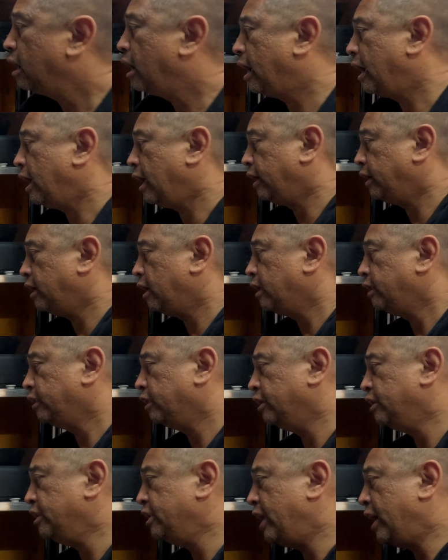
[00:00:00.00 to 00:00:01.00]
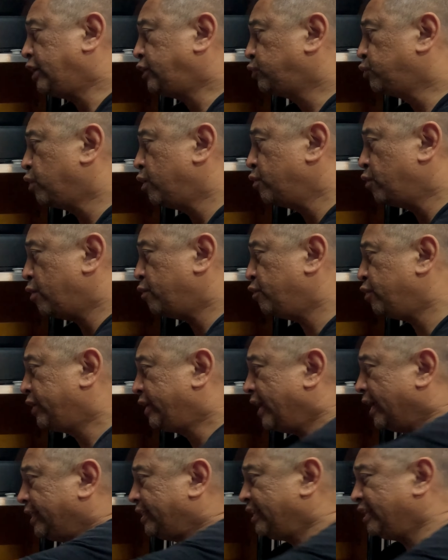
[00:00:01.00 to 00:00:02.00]
and the next one, when we
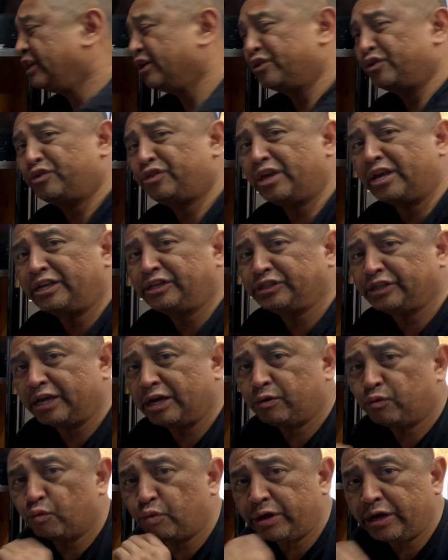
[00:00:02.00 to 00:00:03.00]
get the other things in,